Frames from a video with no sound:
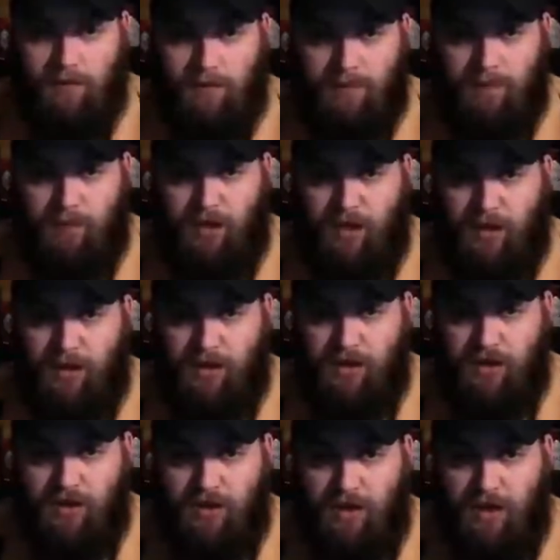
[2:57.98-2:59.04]
But as
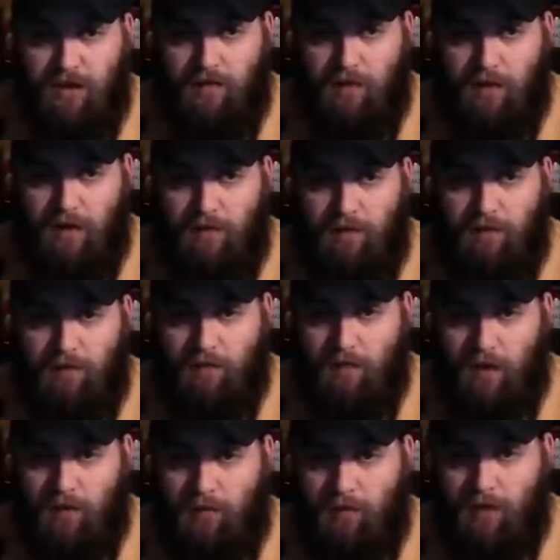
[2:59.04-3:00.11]
you see, I've
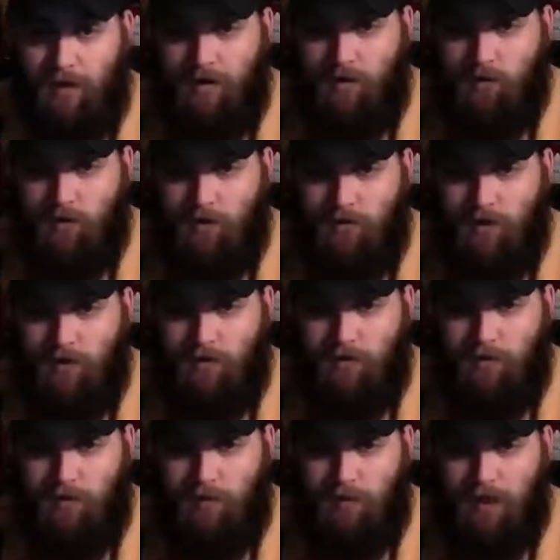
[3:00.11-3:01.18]
upgraded to where I've got
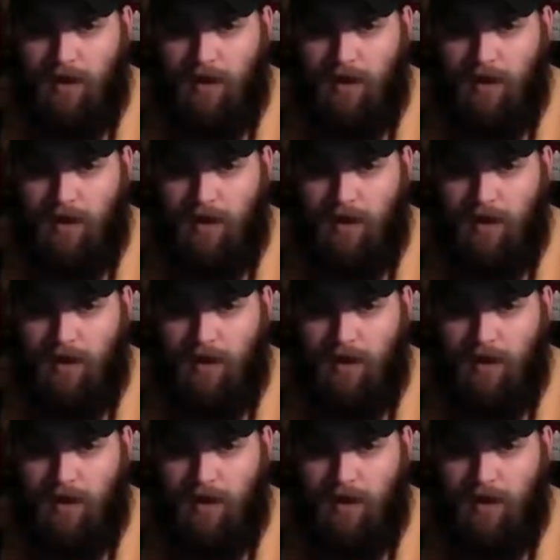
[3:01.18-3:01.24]
front and back.